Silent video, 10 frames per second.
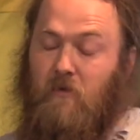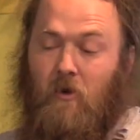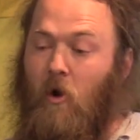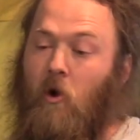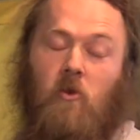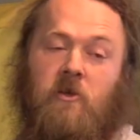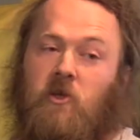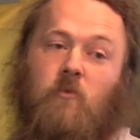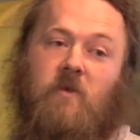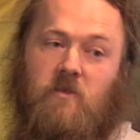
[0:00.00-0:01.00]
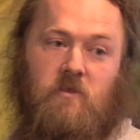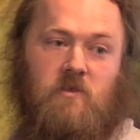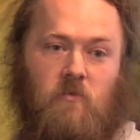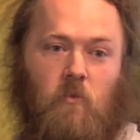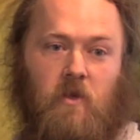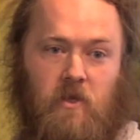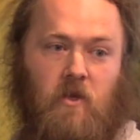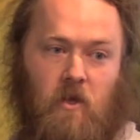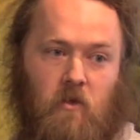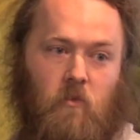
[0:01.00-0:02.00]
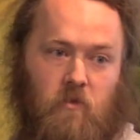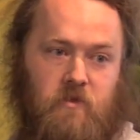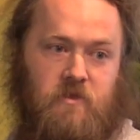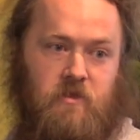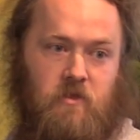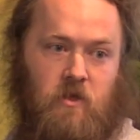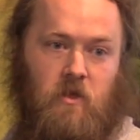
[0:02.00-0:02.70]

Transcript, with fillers: all humans were eating acorns.